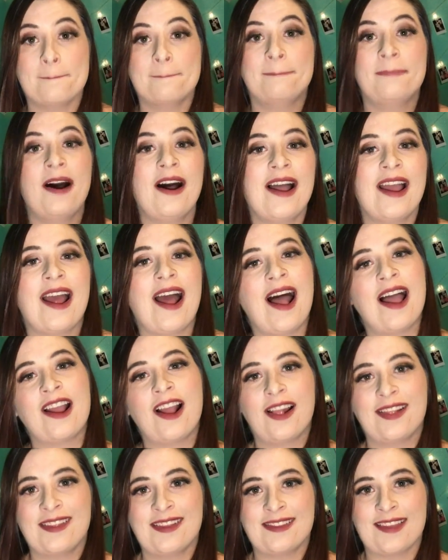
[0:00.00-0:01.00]
But I
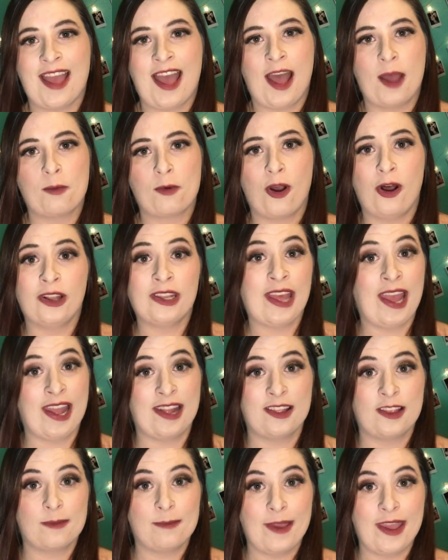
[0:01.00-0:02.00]
got this app called
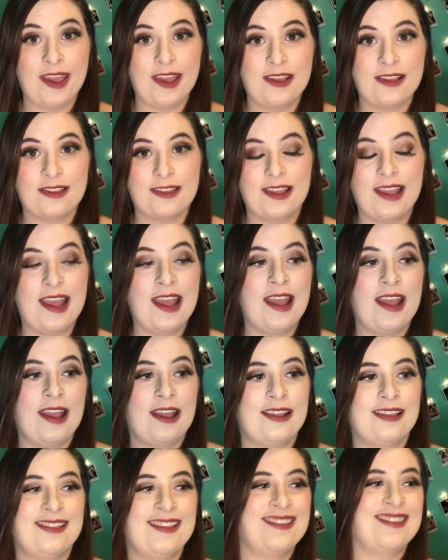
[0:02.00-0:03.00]
Headspace.
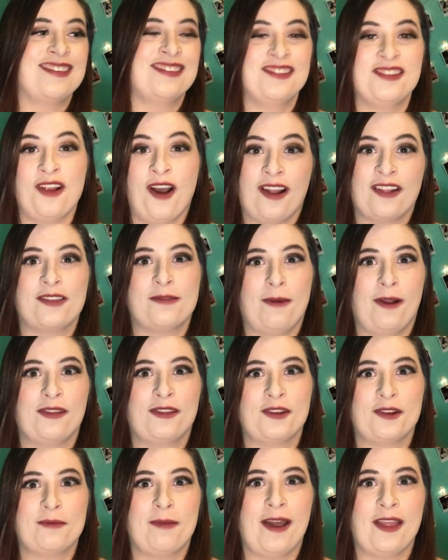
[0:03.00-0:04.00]
This is not
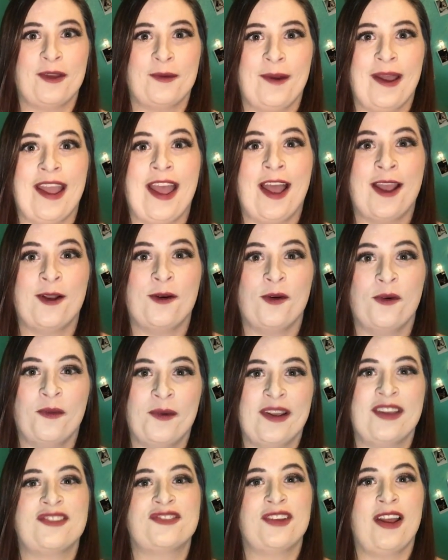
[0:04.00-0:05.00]
sponsored, by the way. I
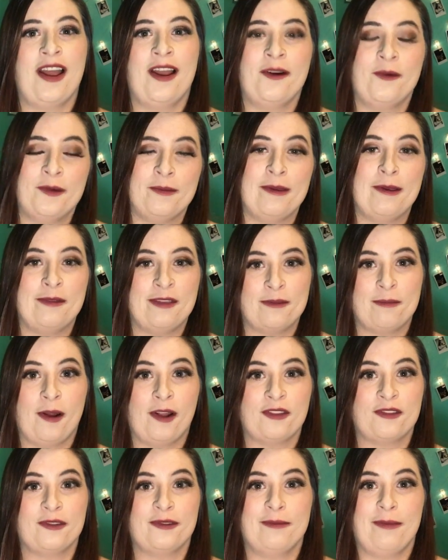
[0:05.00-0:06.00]
wish I would be
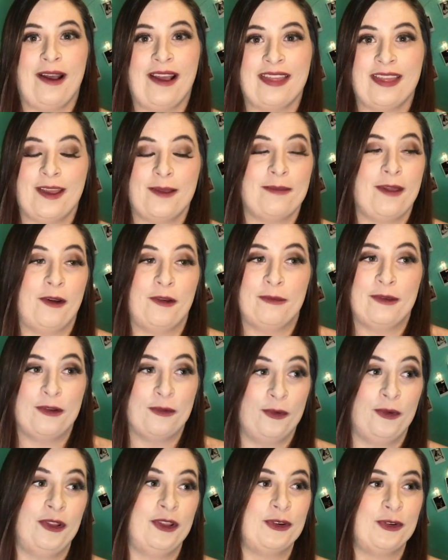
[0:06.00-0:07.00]
sponsored by them. That would be
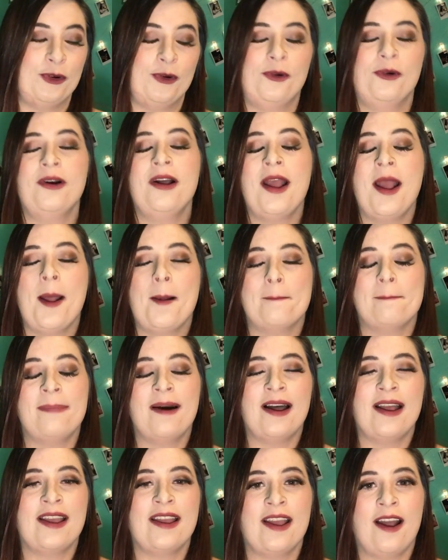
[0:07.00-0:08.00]
really cool.
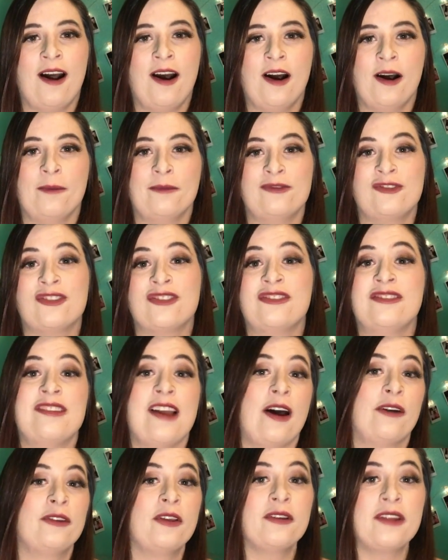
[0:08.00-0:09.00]
But just
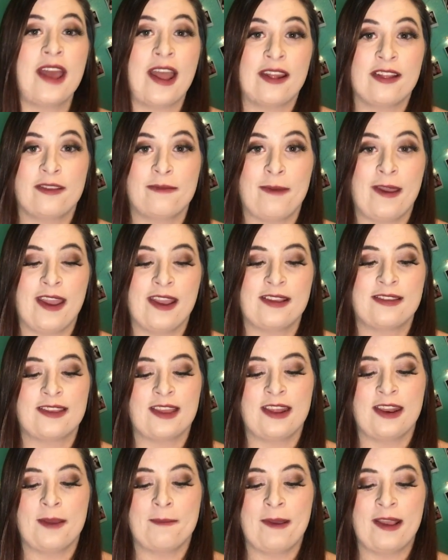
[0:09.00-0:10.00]
download Headspace,
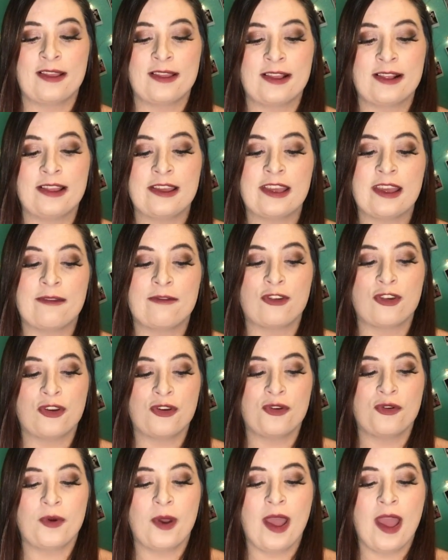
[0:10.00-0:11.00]
and it basically gives
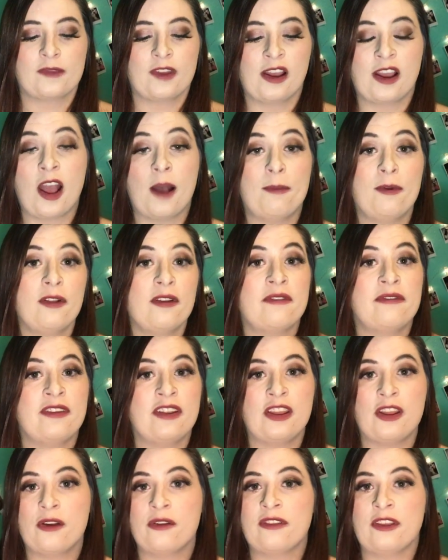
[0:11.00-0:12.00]
you a couple of
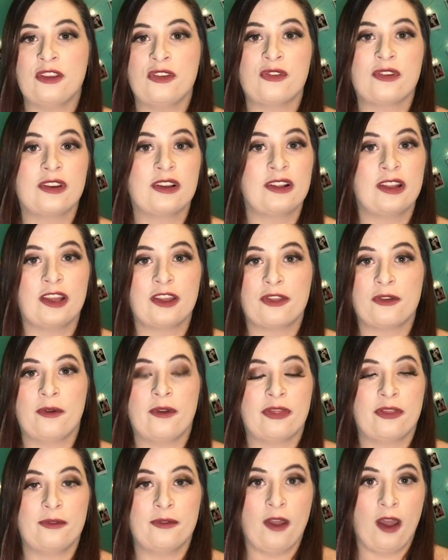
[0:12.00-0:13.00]
videos that you can click
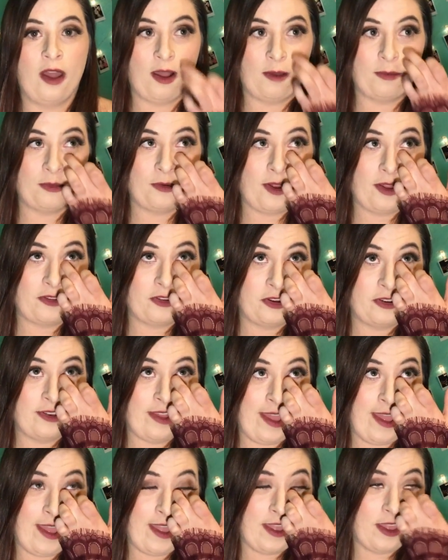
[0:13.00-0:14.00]
through throughout your
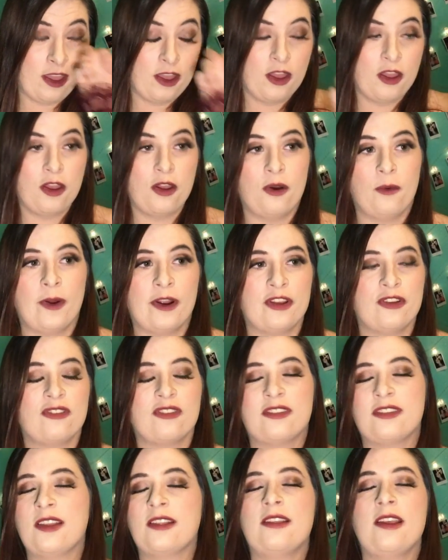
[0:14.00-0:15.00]
day, where you
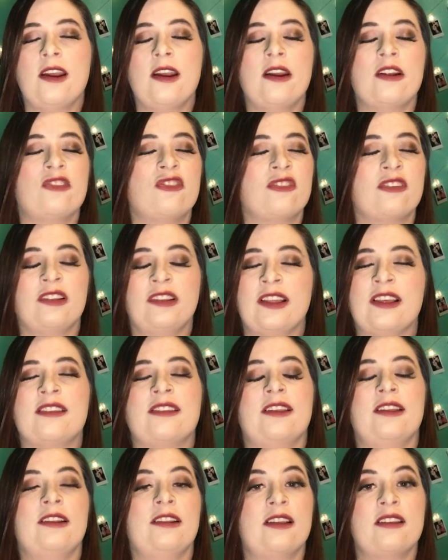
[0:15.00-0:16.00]
just sit there and just
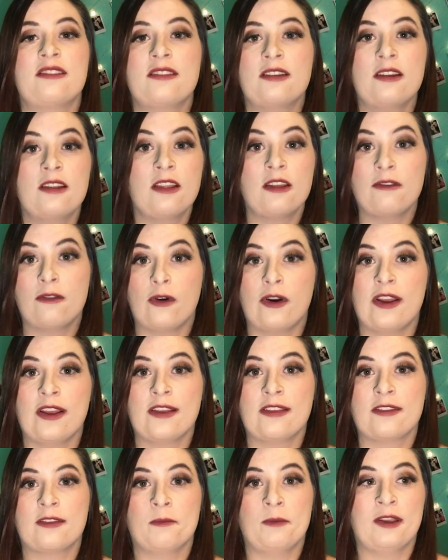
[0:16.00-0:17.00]
listen to the
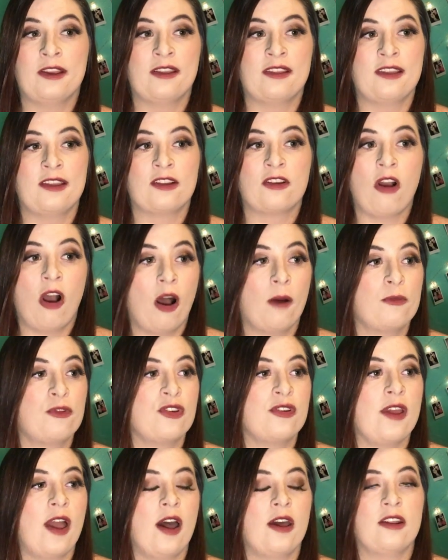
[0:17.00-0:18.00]
voice, because it calms
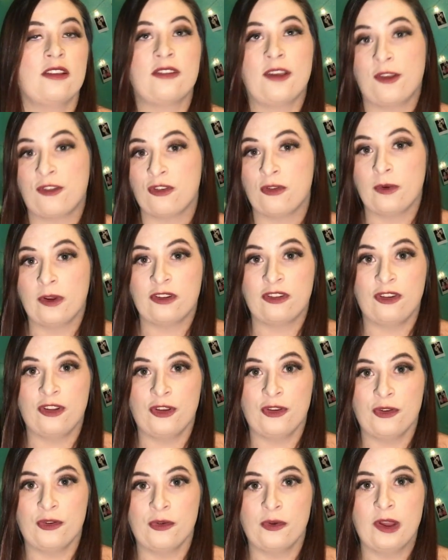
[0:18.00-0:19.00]
you down, it tells you what to
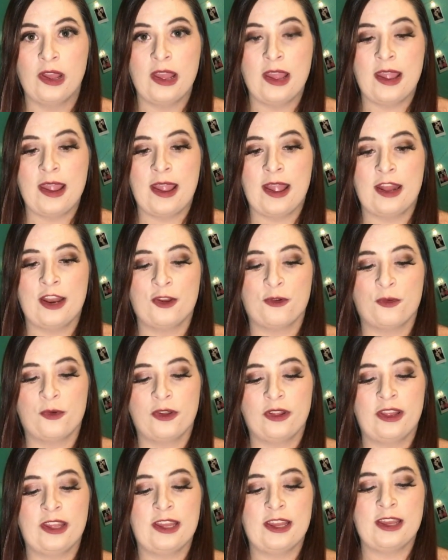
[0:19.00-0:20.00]
do, and it
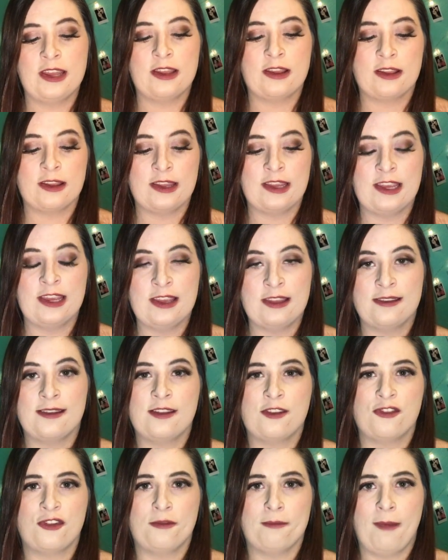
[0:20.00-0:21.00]
really
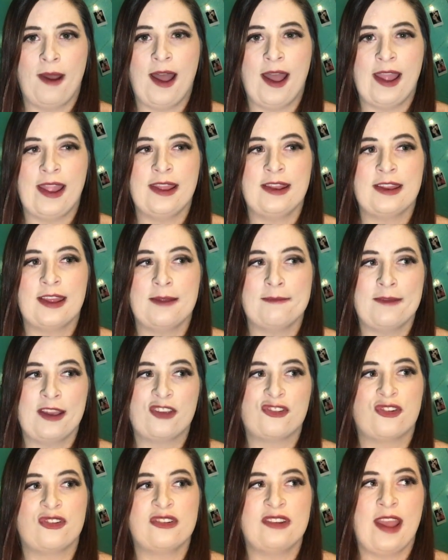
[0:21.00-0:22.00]
eases your mind and
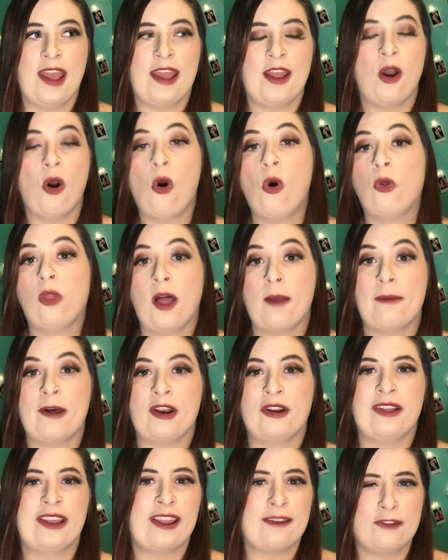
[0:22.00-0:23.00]
makes your day a whole lot
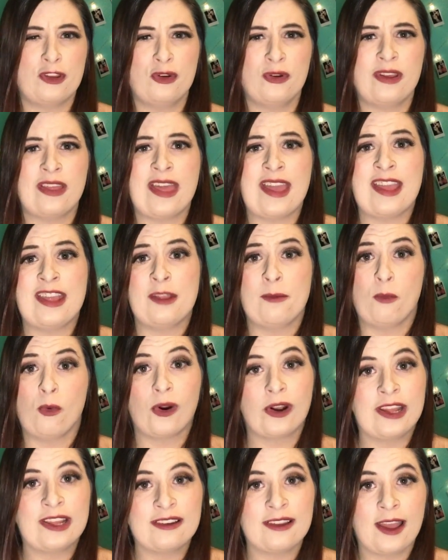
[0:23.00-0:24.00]
better. Like if you do it in the
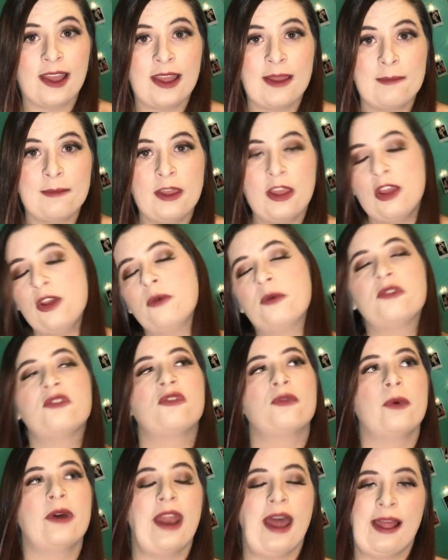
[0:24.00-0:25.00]
morning time, which
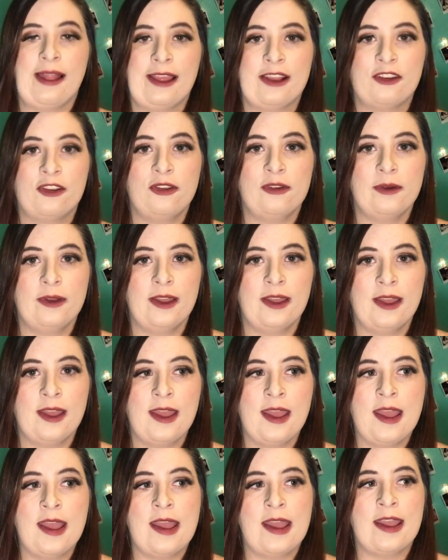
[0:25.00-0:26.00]
is when I like to do it,
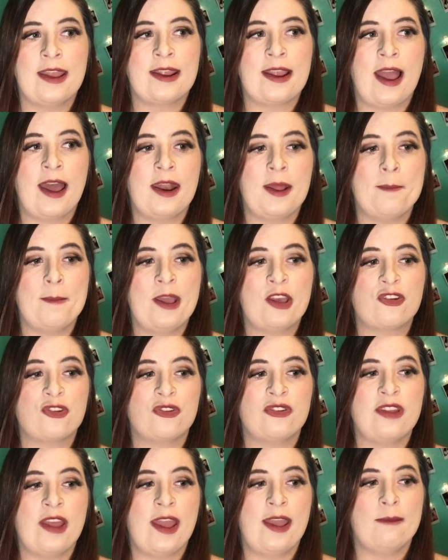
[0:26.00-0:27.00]
it kind of makes
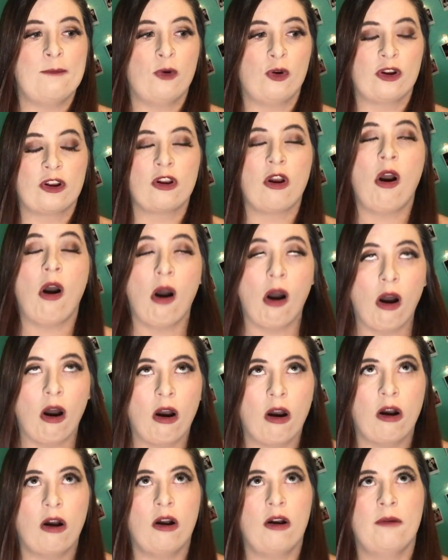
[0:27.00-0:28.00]
your day more
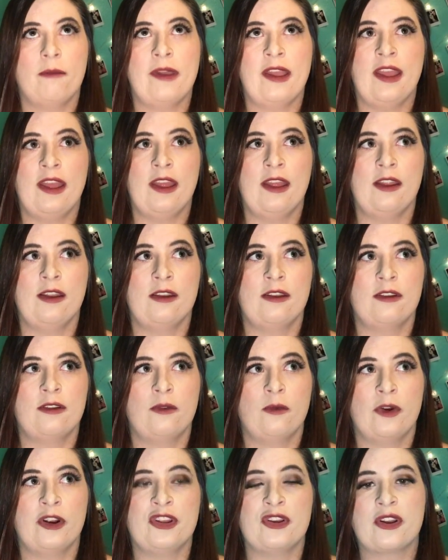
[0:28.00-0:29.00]
calm and
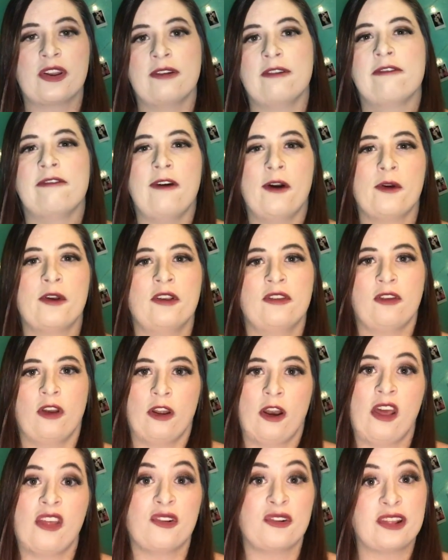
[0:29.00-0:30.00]
where you can focus
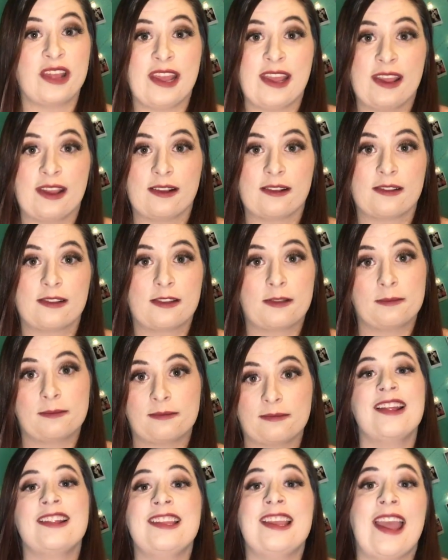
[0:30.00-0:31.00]
on other things.
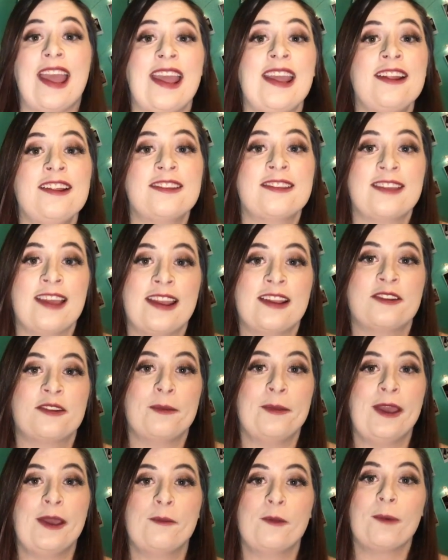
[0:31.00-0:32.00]
The eighth thing to
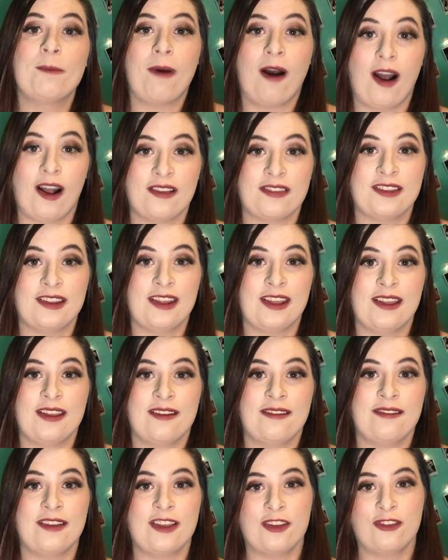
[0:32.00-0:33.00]
being more
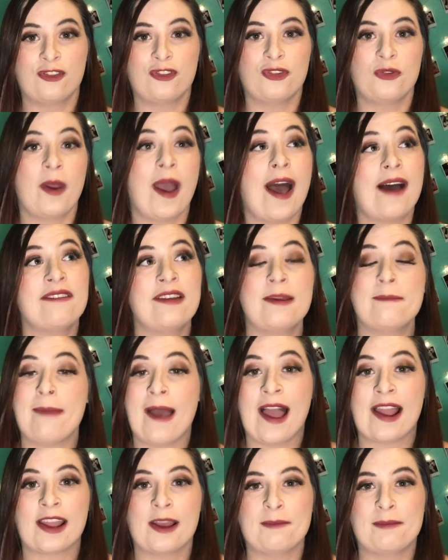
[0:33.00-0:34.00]
positive is to have a
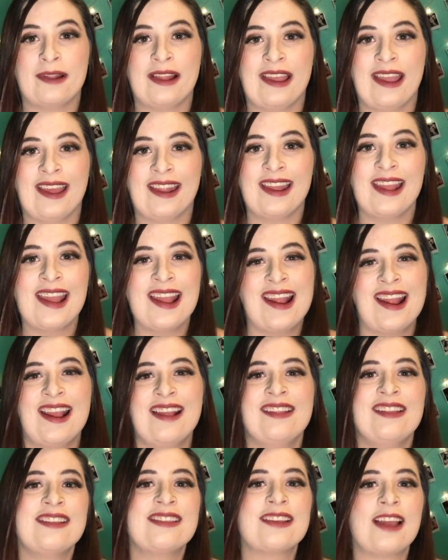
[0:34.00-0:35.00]
backup plan,
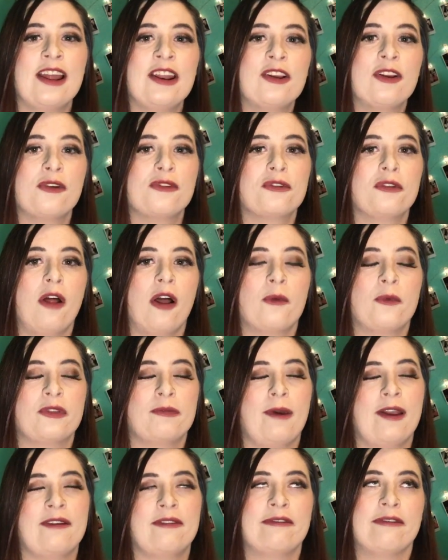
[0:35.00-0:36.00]
and this kind of goes along with
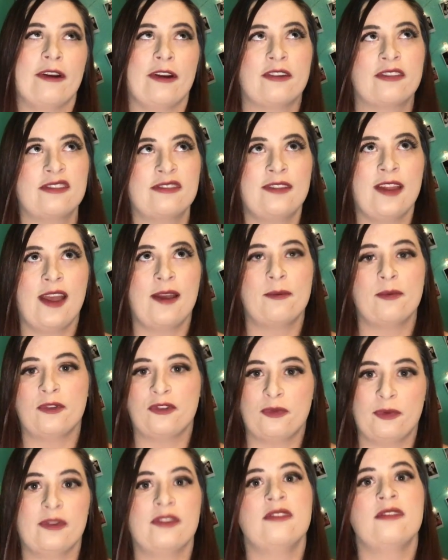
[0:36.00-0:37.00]
my first step,
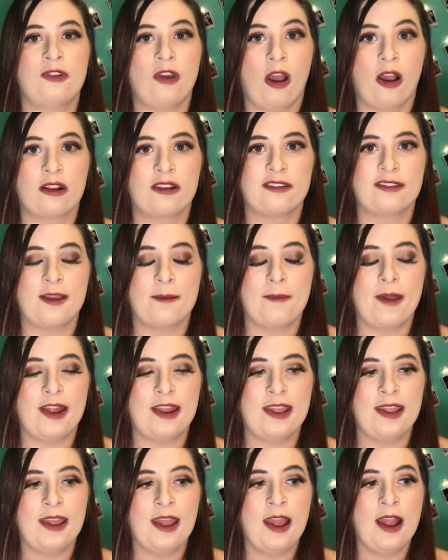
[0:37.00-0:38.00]
which was talk to
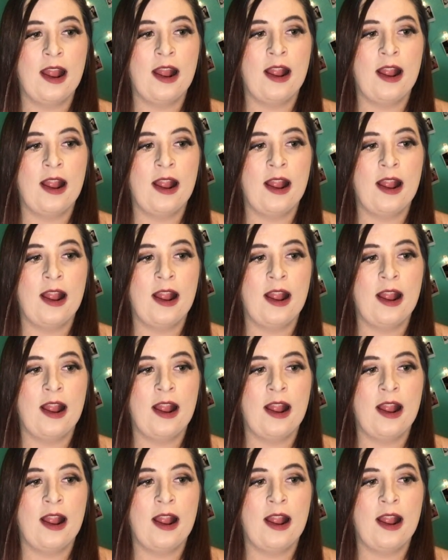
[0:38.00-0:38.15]
somebody.